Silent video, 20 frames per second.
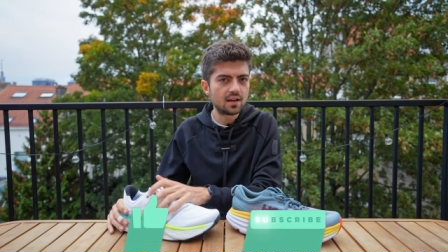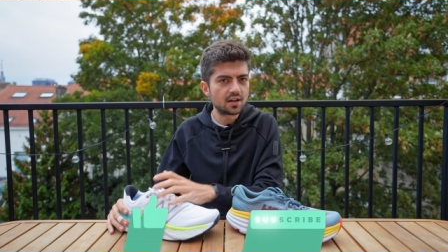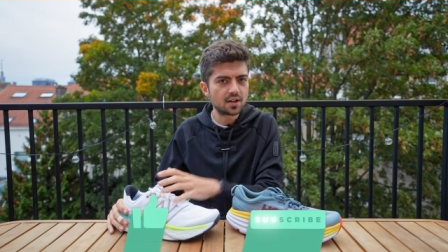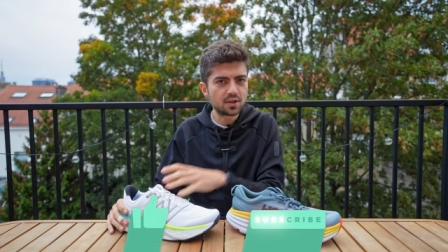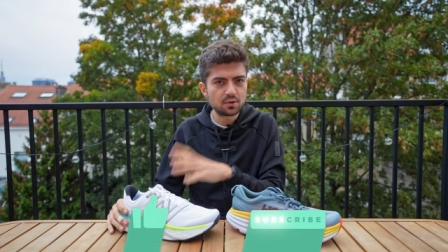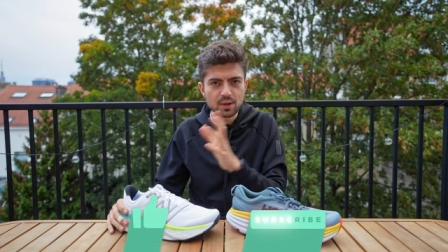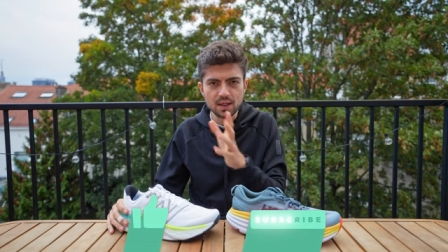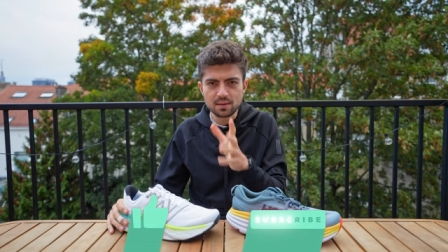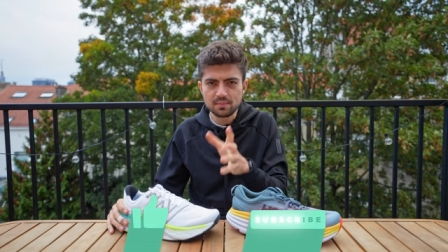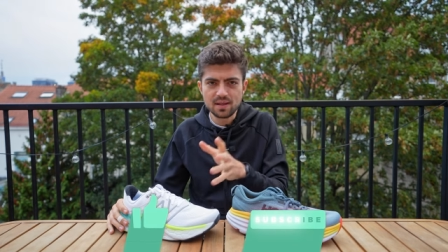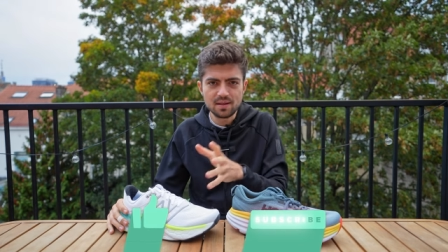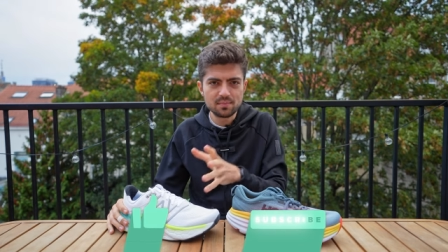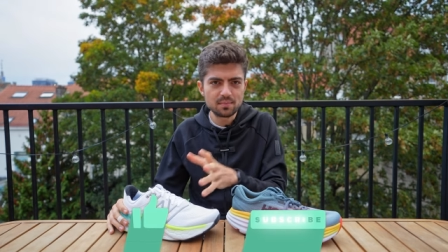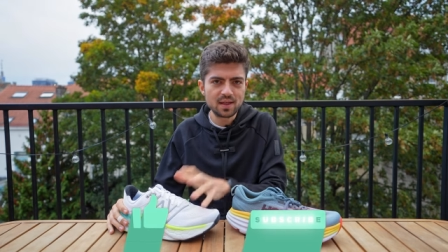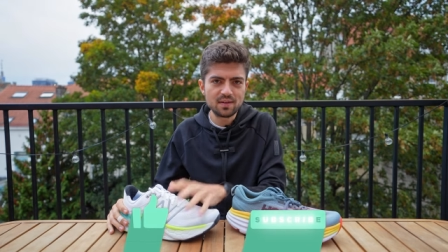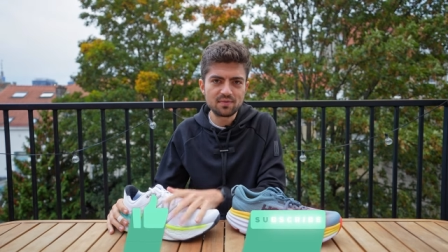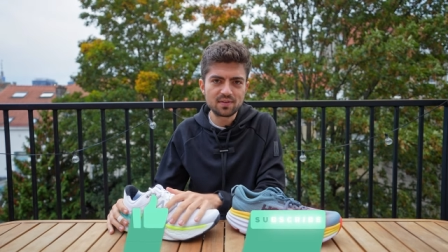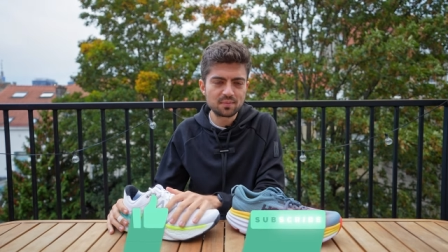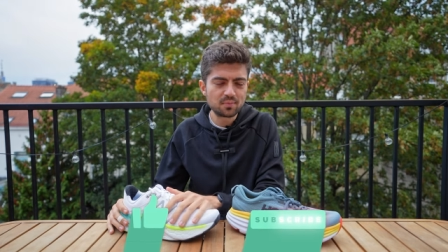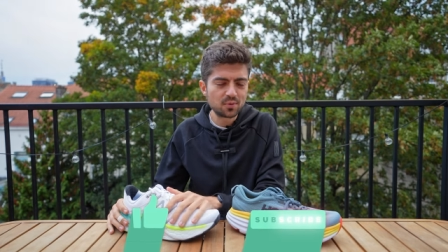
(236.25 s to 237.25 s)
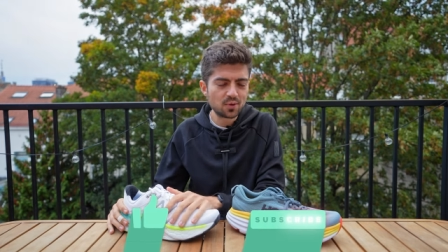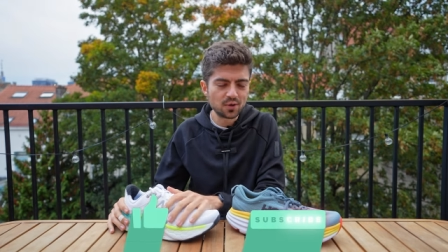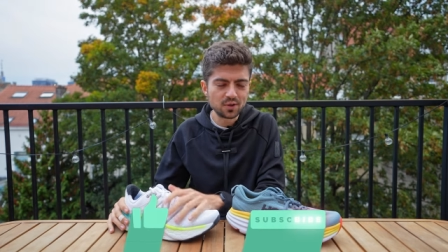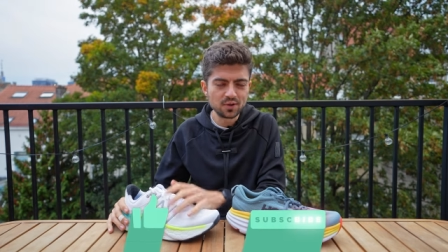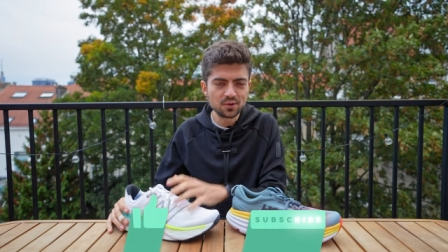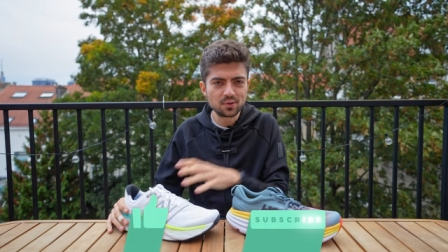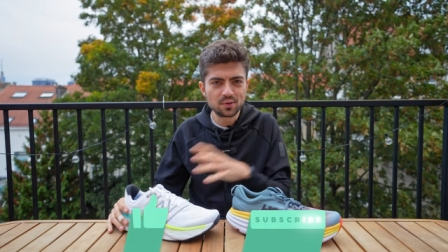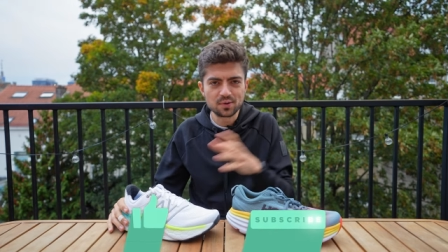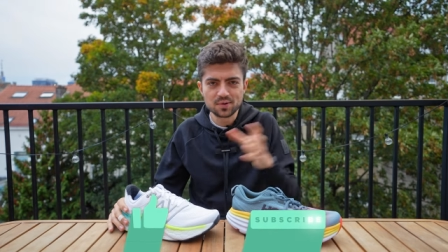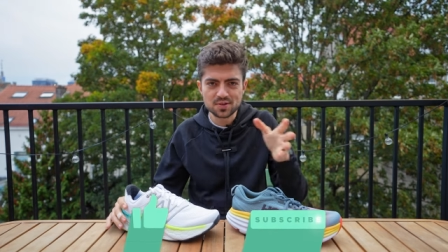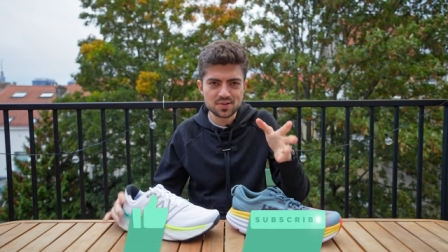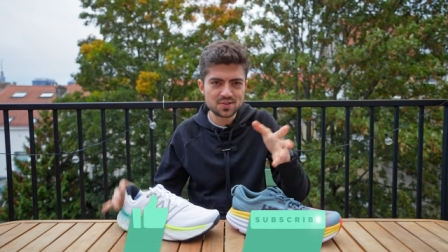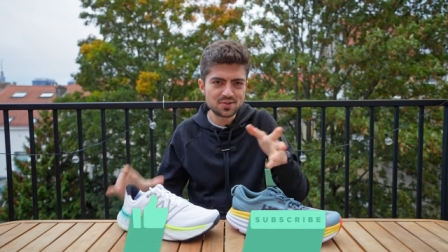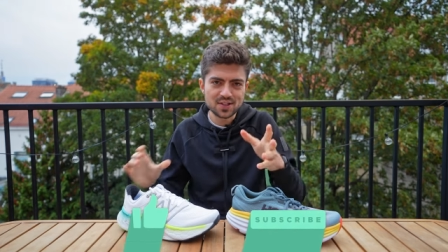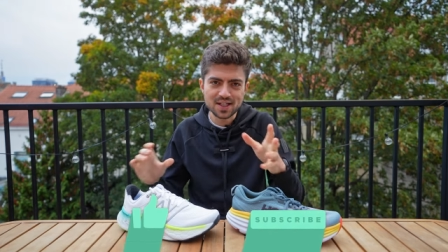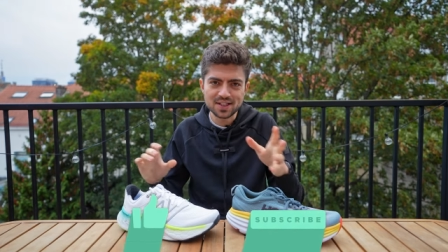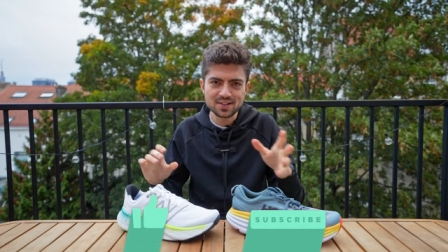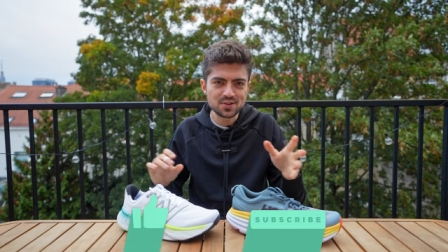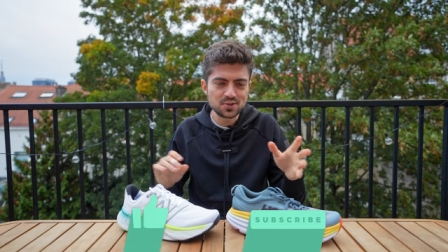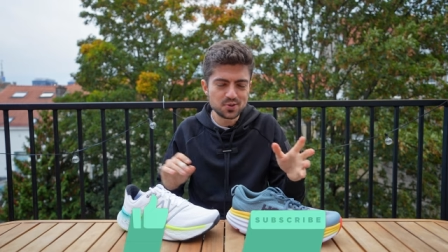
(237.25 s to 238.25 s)
Correct me if I'm wrong, or just
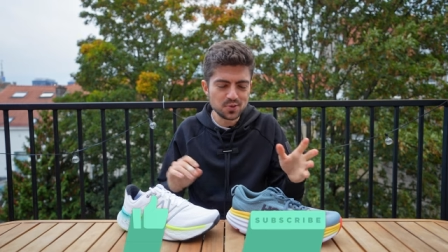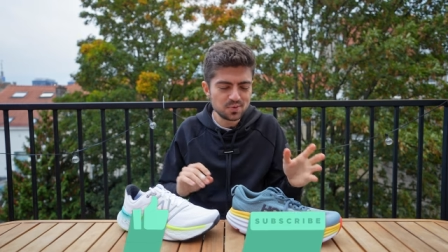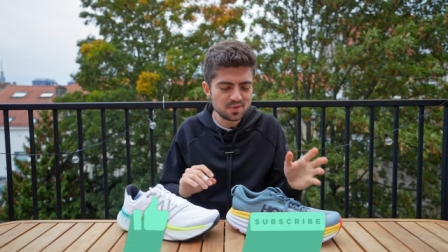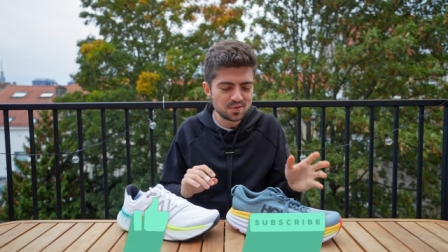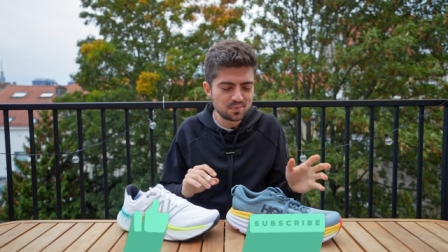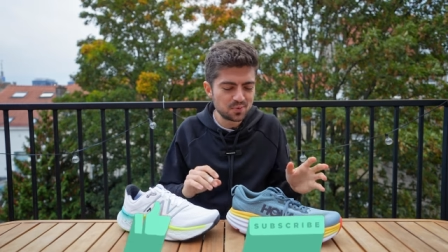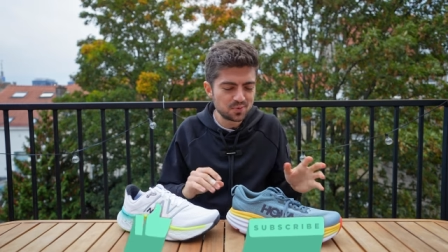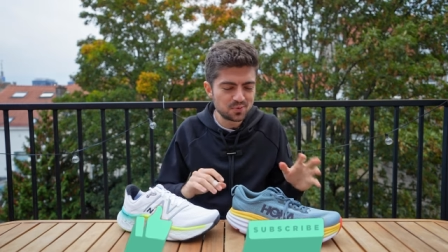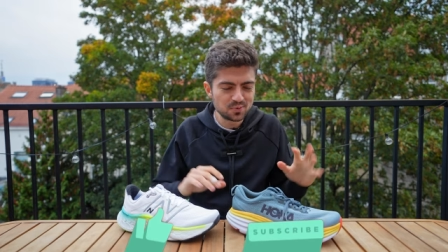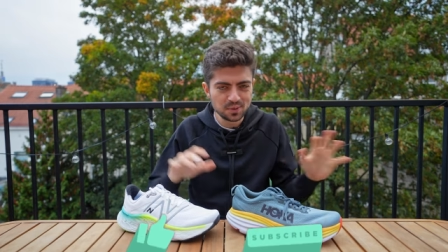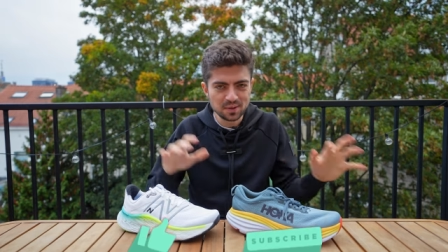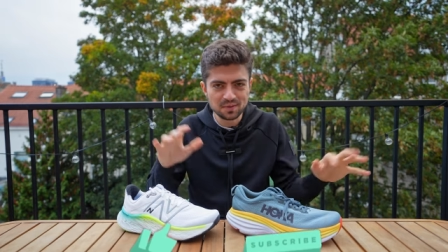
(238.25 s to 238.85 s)
check the Shoe Super Tool